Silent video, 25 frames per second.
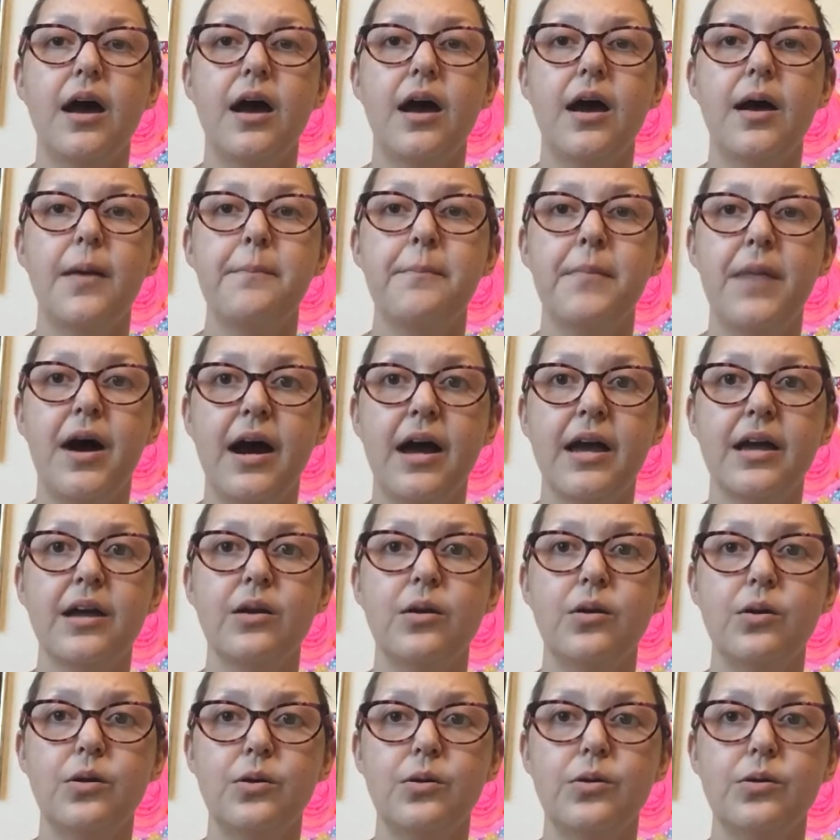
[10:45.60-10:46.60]
my
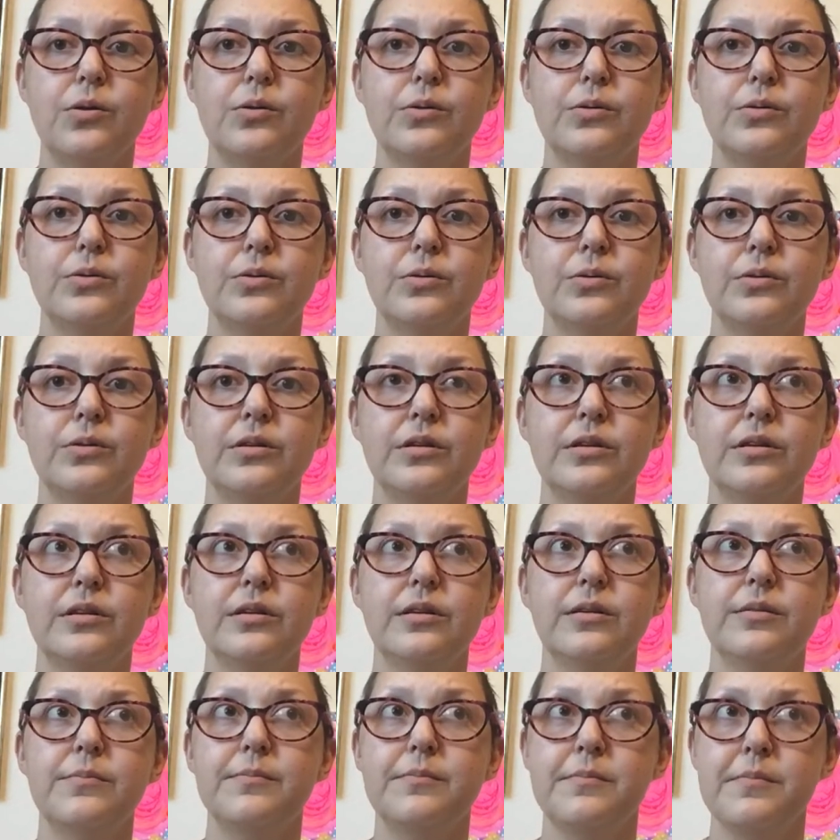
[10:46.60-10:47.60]
whole
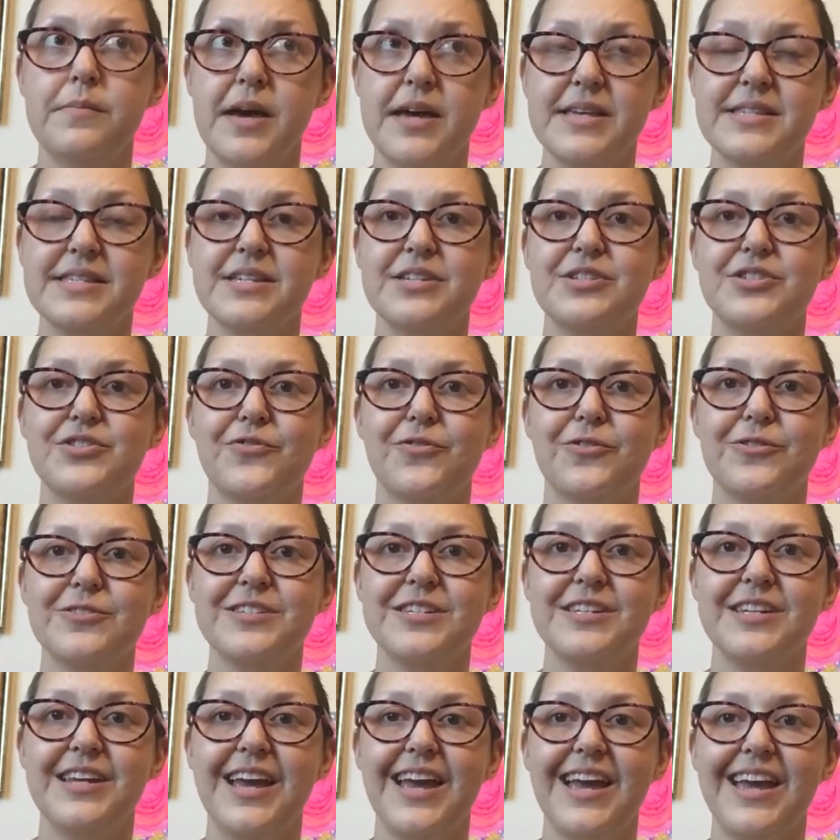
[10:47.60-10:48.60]
message for
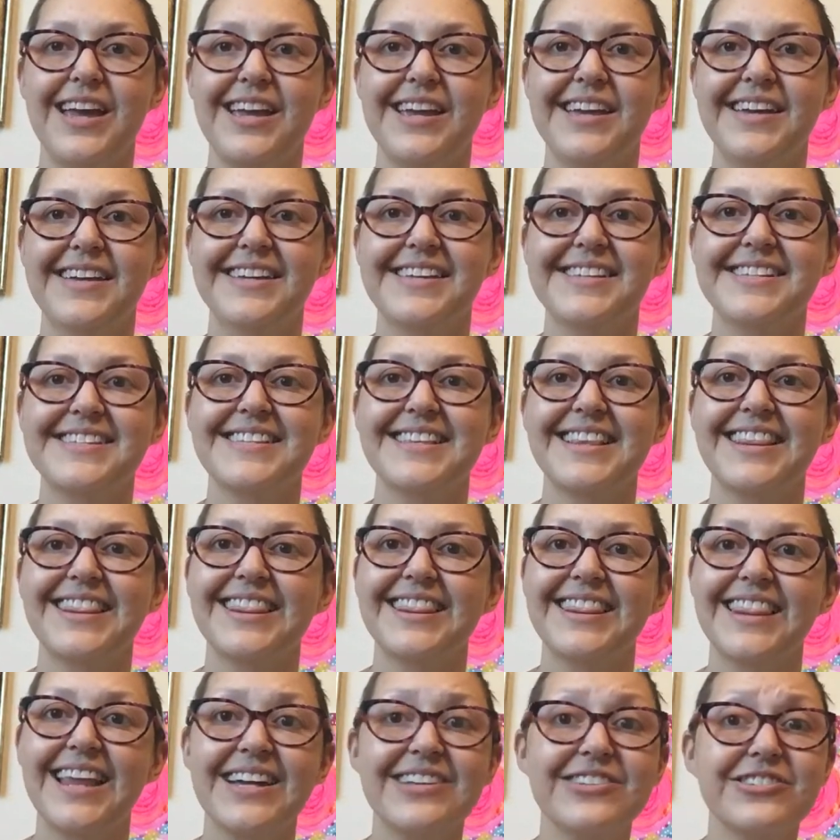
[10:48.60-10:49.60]
today is,
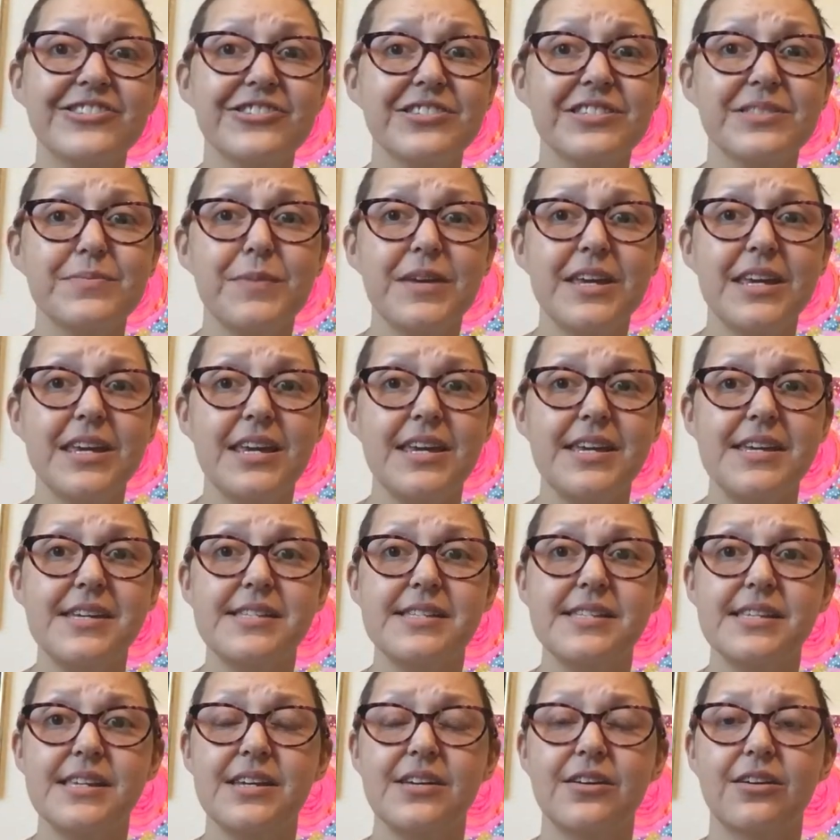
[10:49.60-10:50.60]
let's just be
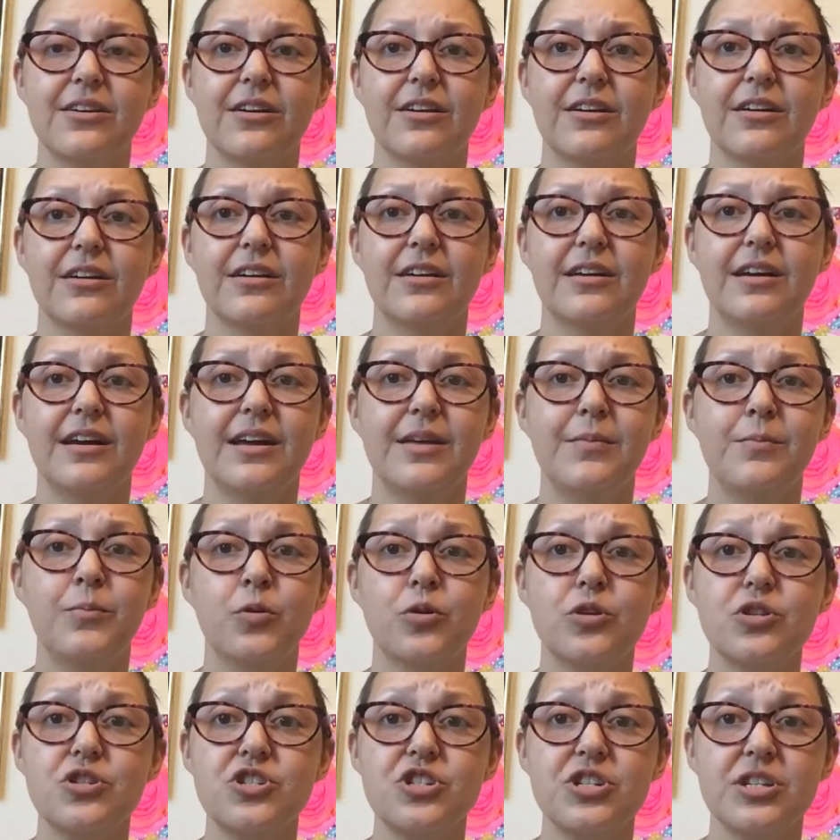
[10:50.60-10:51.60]
easier and
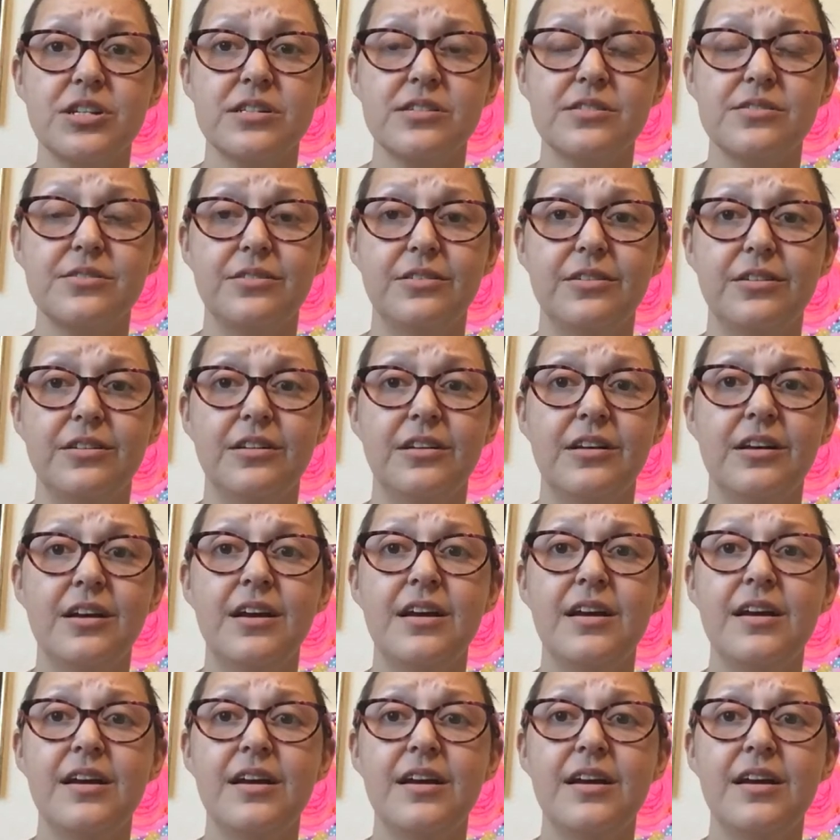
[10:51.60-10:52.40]
more gentle